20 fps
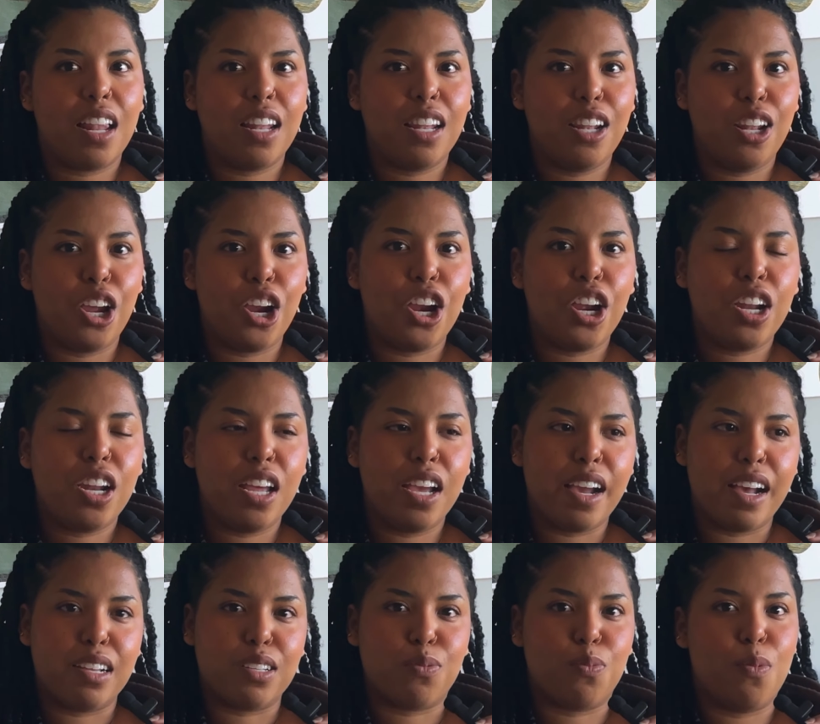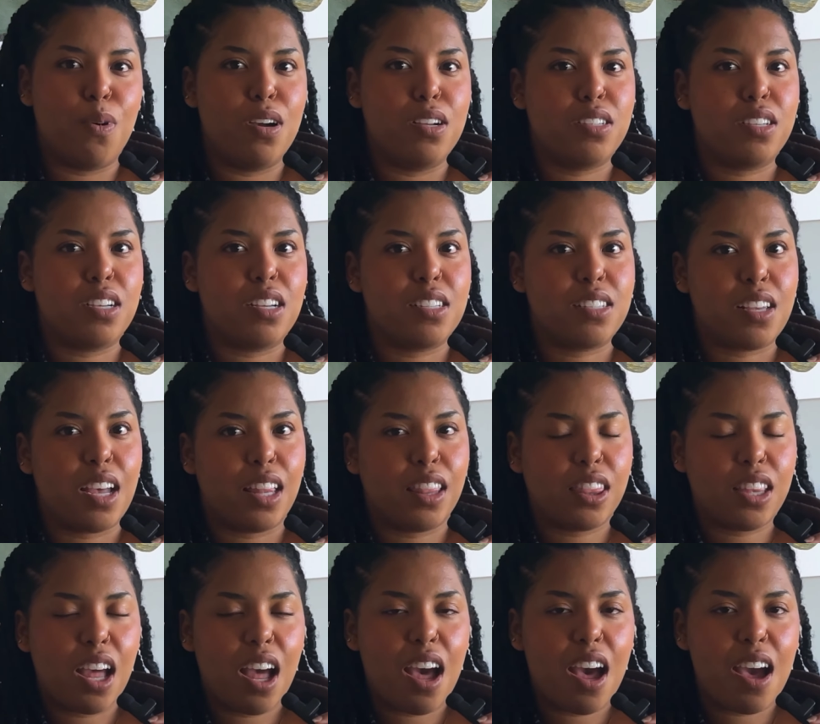learning as much as i
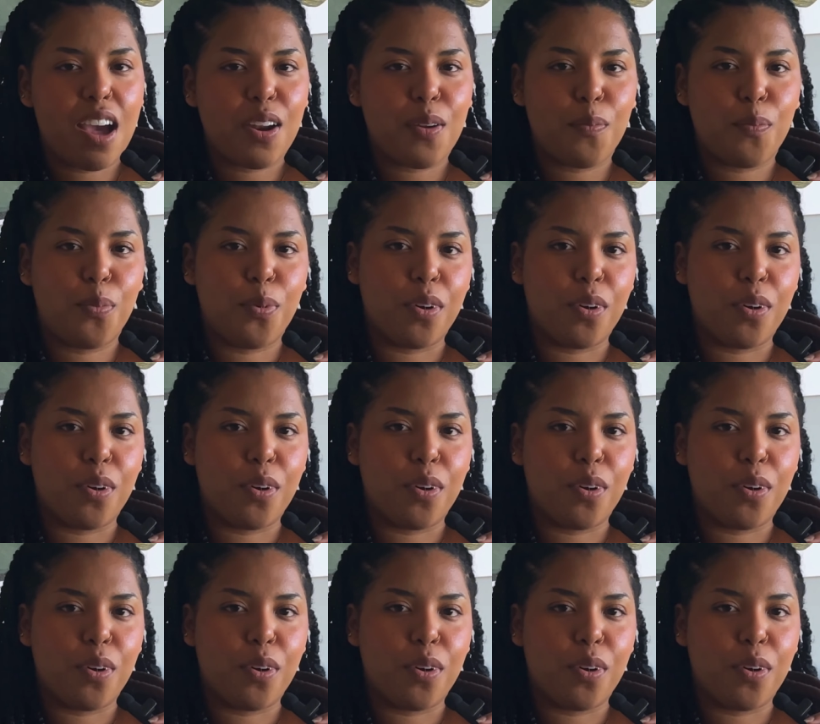thought